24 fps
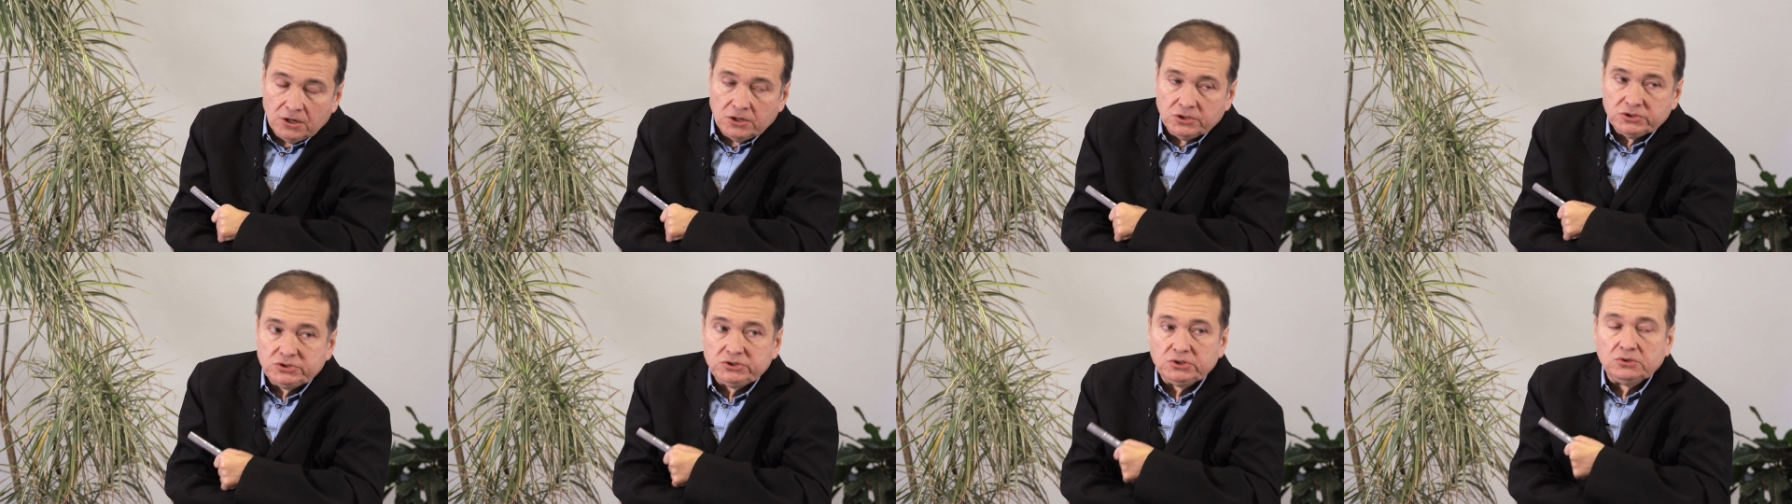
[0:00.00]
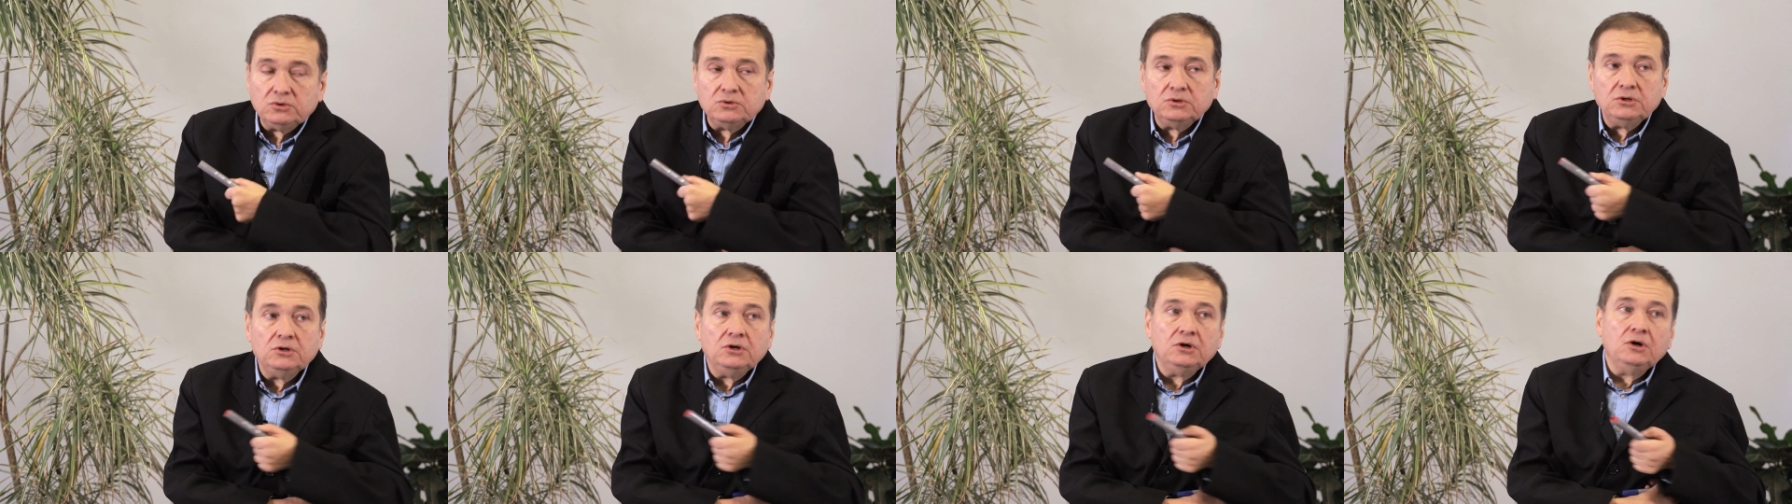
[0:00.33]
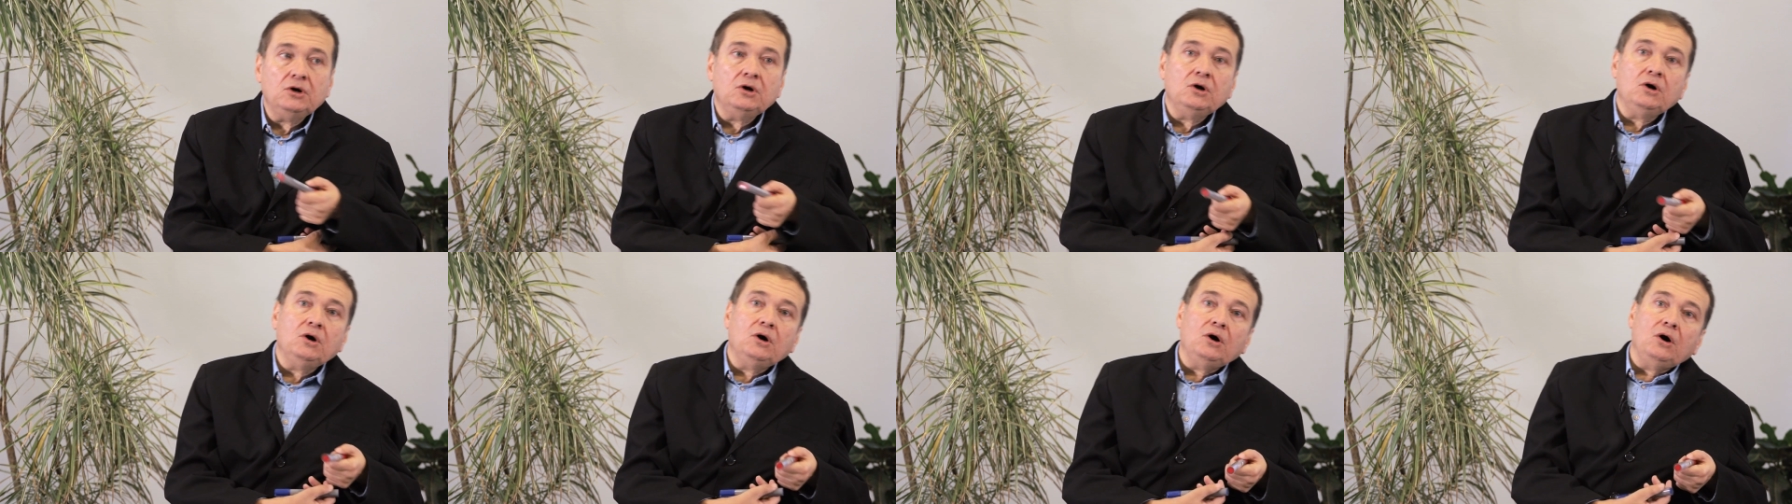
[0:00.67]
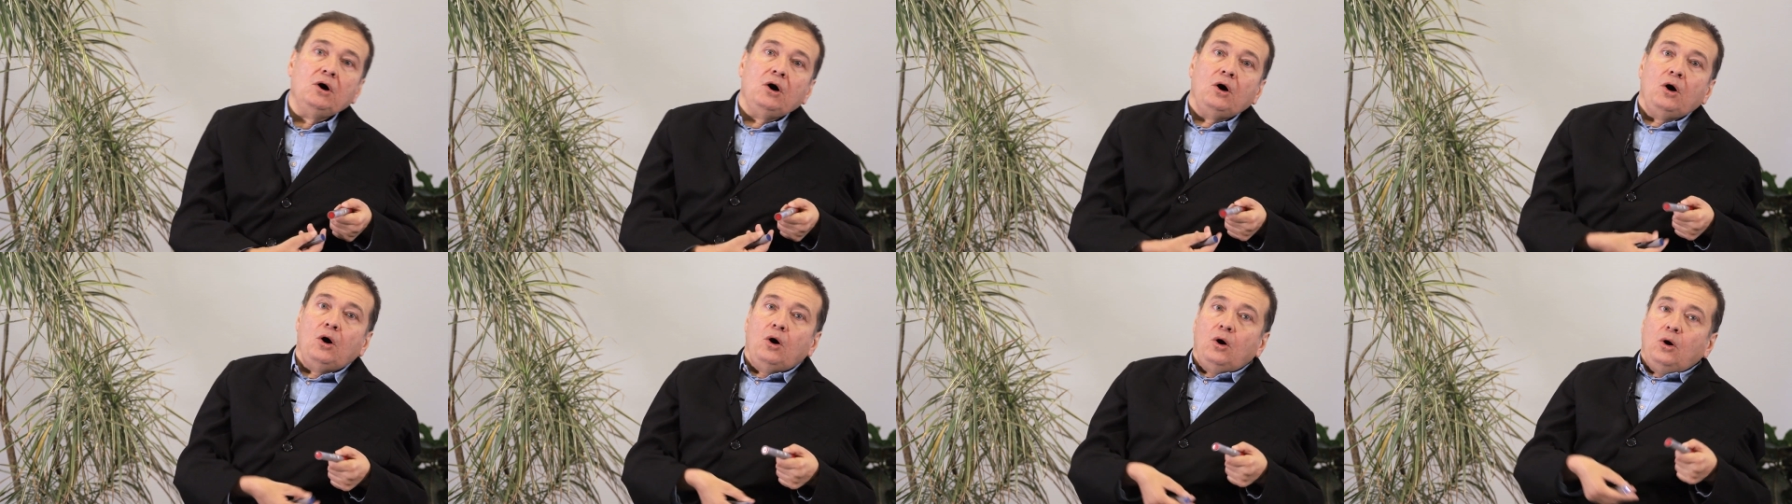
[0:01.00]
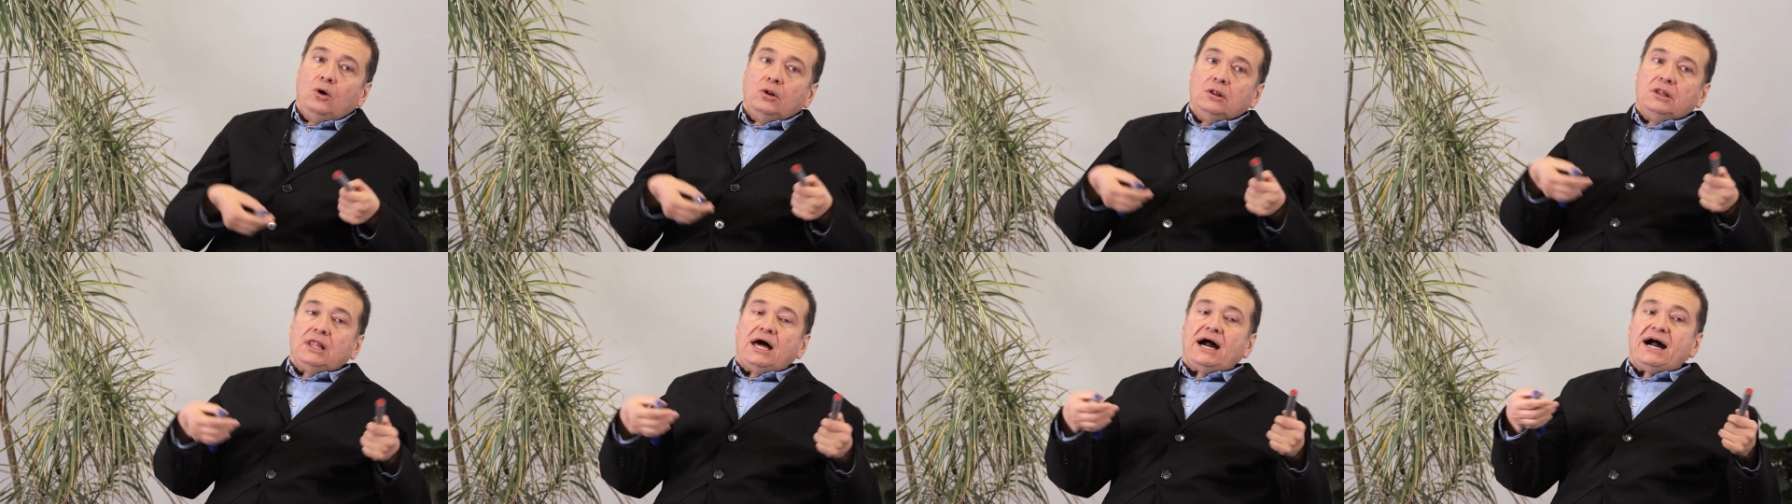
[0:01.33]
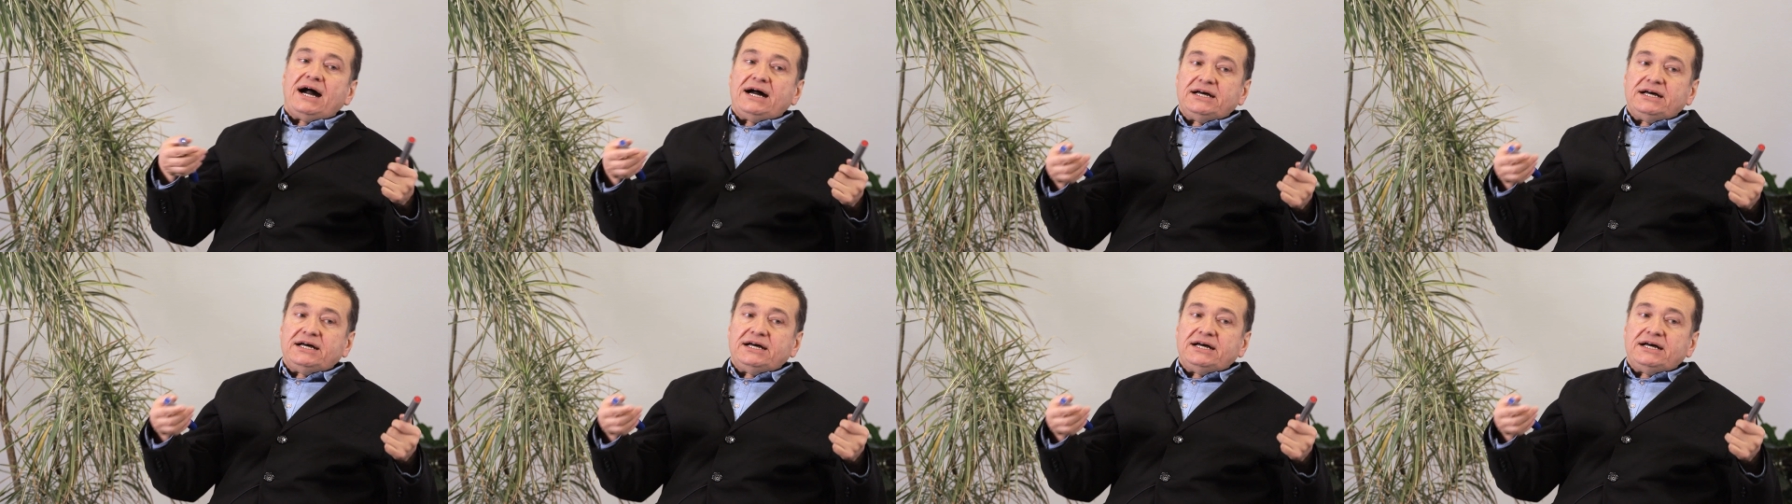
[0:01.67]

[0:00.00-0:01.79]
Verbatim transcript: So, all